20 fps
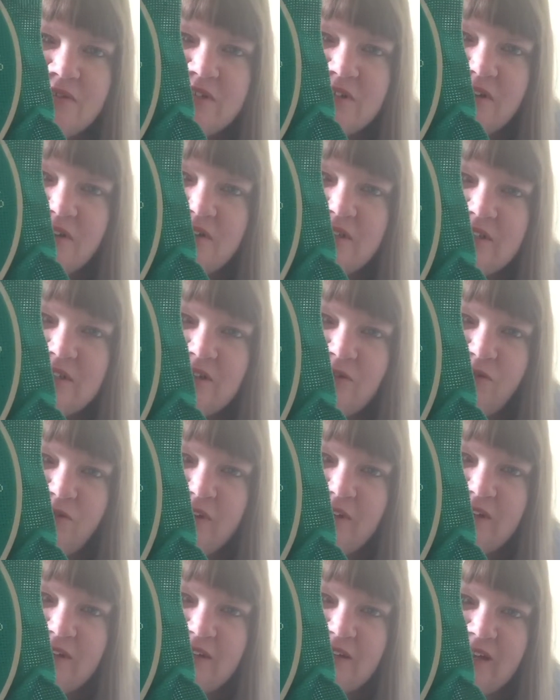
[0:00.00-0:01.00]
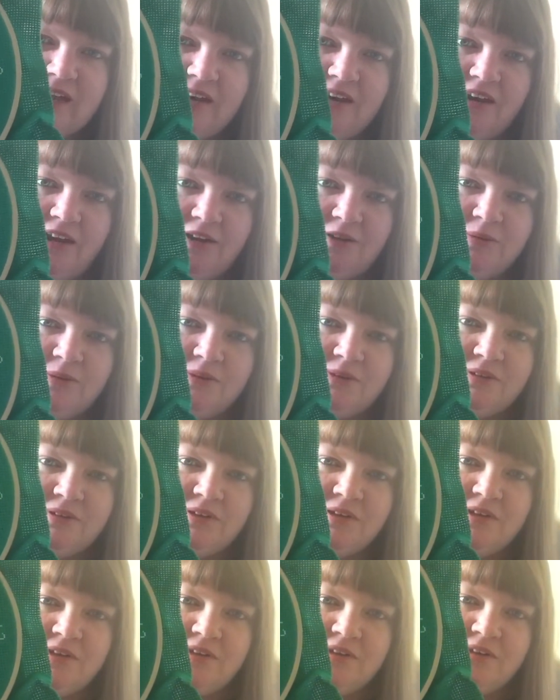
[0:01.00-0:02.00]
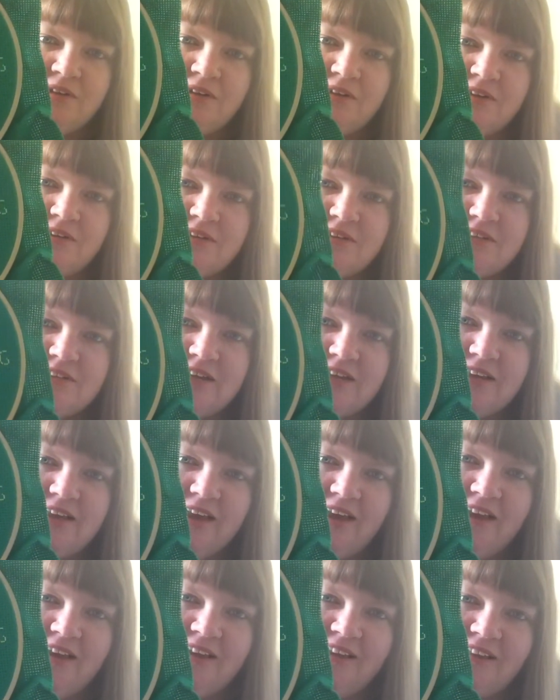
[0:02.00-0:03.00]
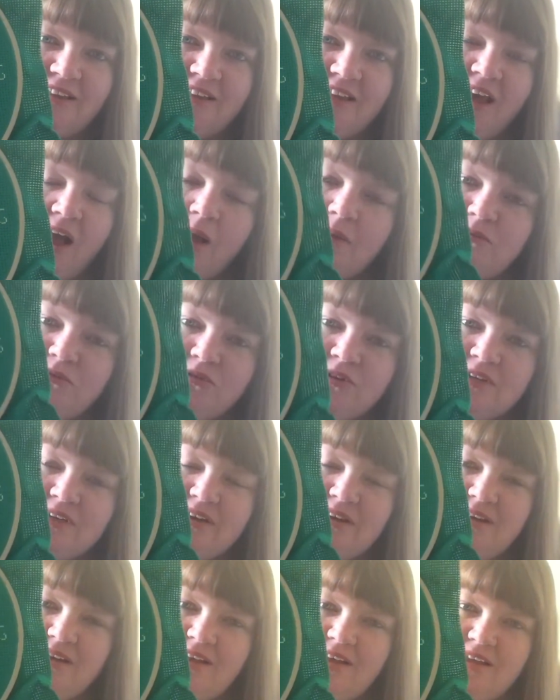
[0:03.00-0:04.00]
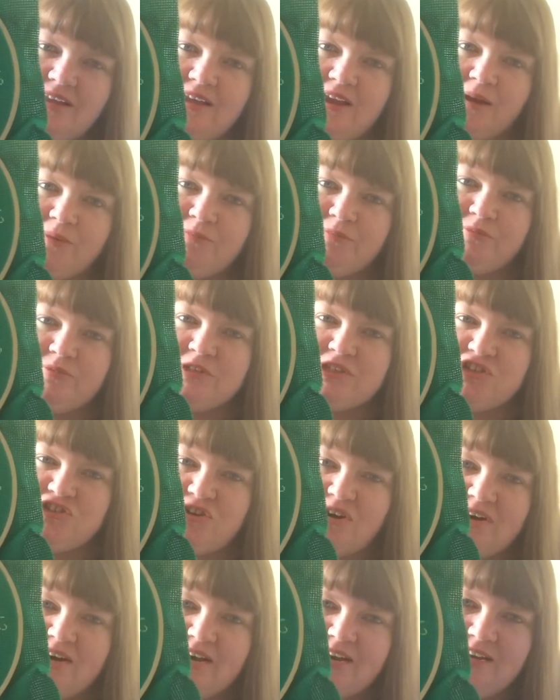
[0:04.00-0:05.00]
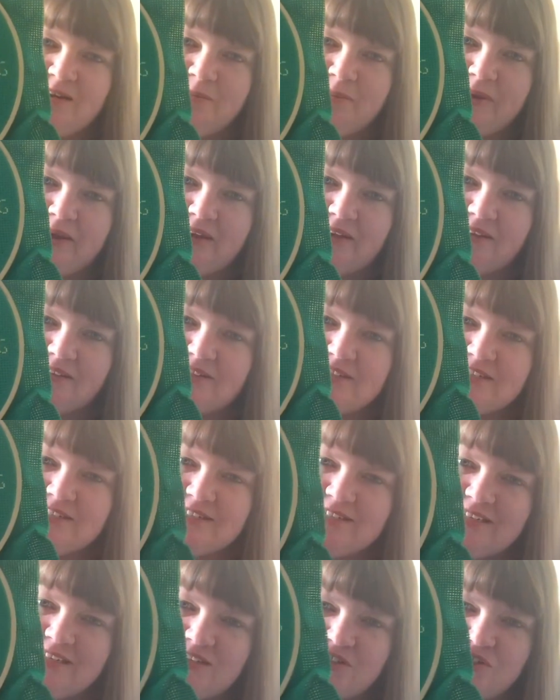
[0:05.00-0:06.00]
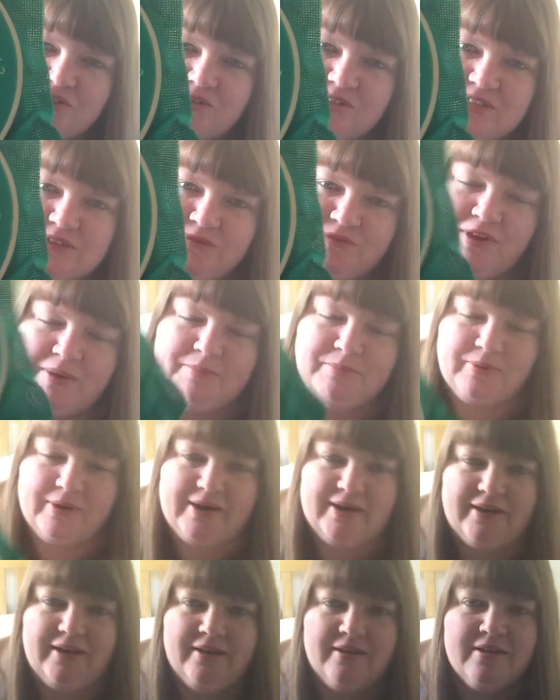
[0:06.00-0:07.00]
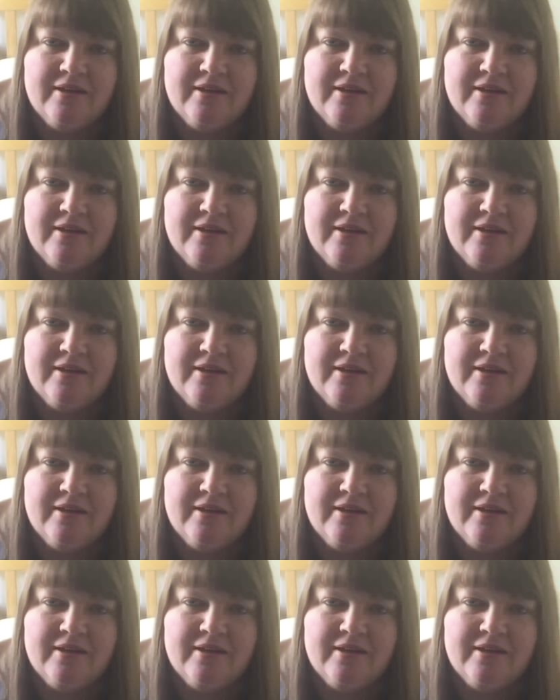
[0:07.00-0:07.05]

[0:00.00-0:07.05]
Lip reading: started to fill in the yellow. So yeah, I'm not going to lie, I'm struggling a bit to stitch on this fabric.